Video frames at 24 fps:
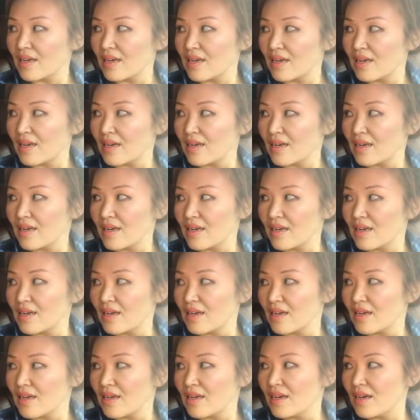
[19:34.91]

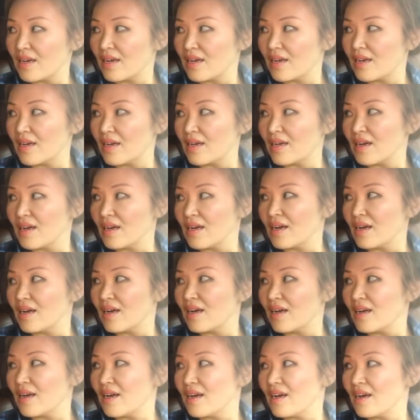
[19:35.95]

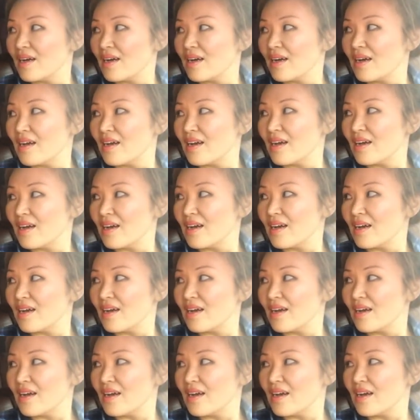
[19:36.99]

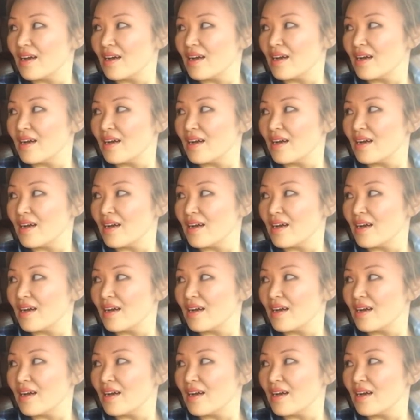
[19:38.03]
This person isn't speaking.